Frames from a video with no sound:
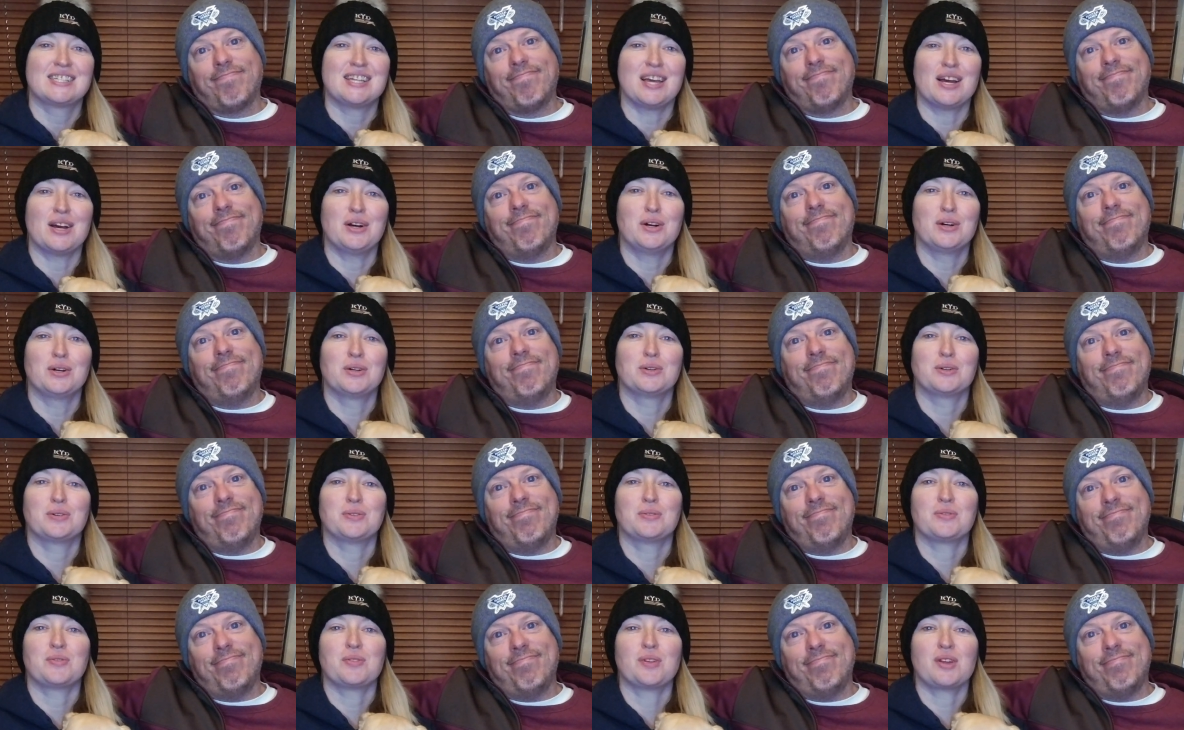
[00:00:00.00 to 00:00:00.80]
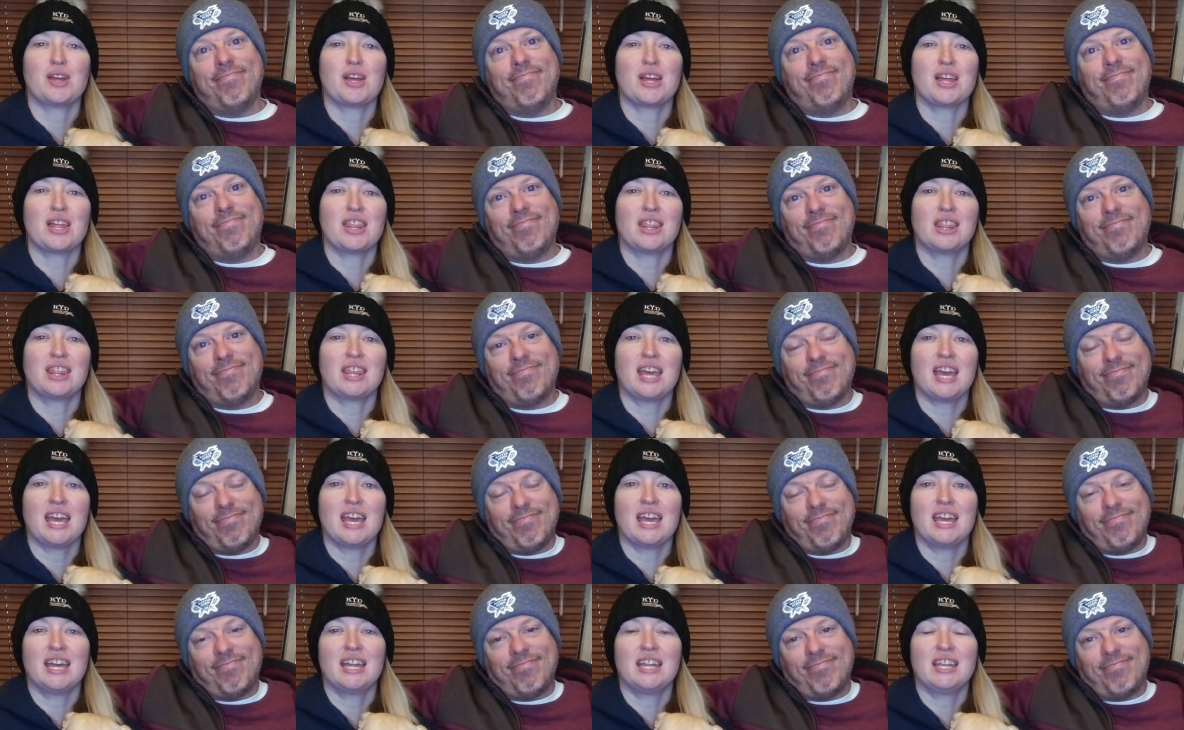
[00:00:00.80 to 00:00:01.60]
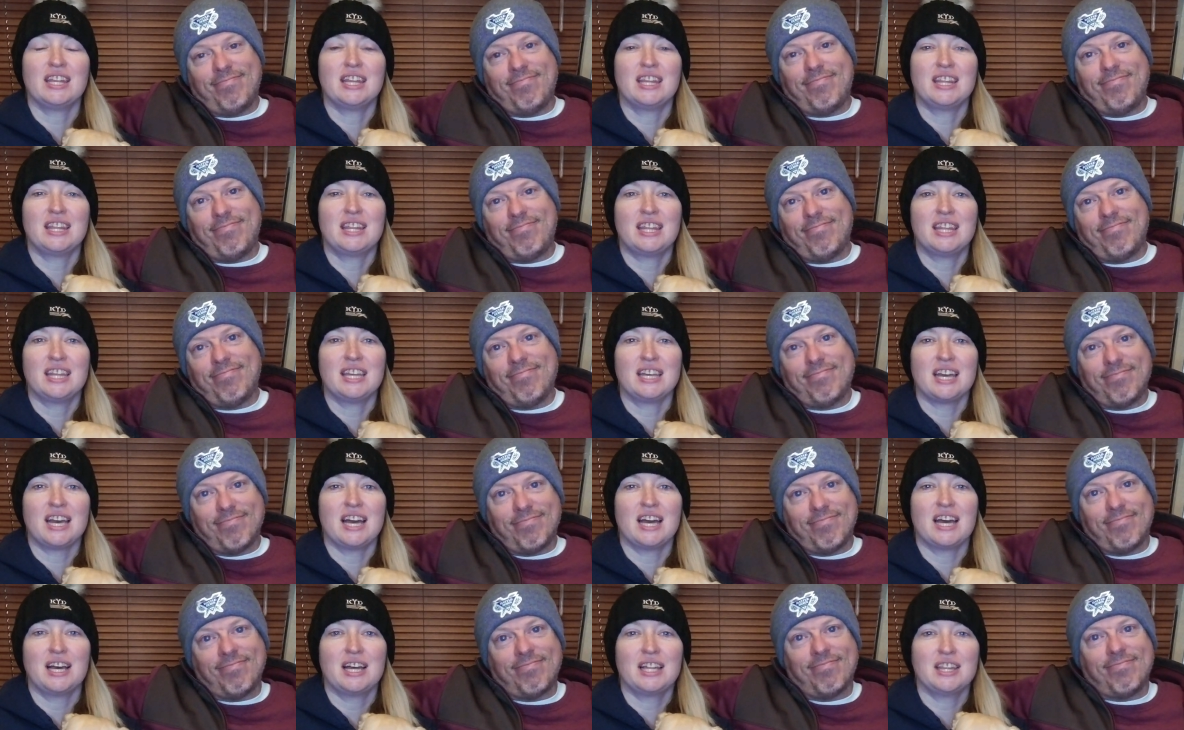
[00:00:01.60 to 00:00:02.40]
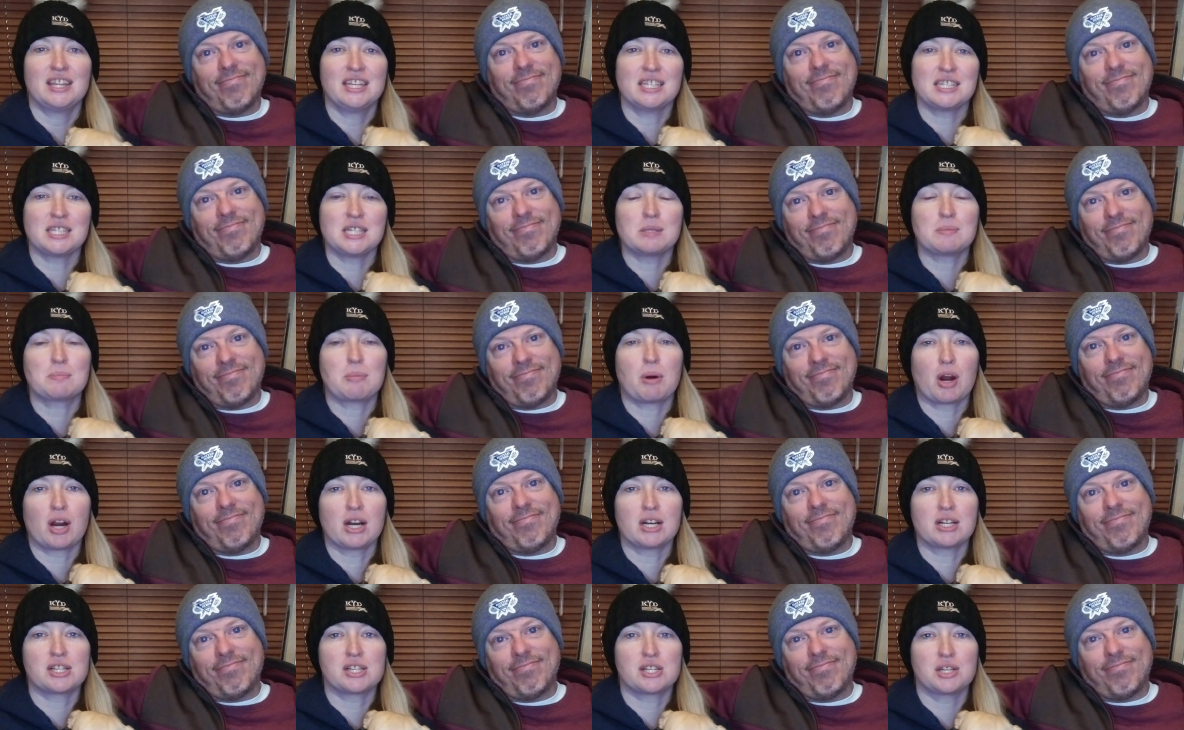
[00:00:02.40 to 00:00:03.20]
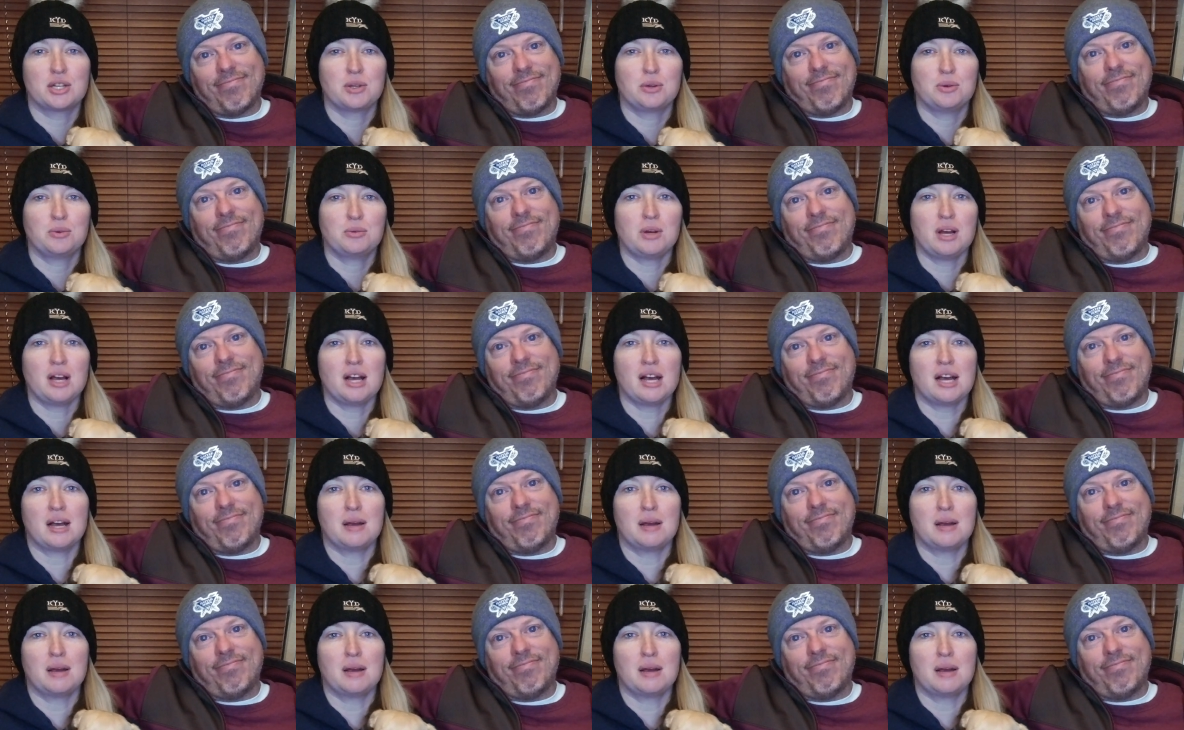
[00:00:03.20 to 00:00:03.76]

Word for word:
Speaker 1: so in the, uh, this is part two.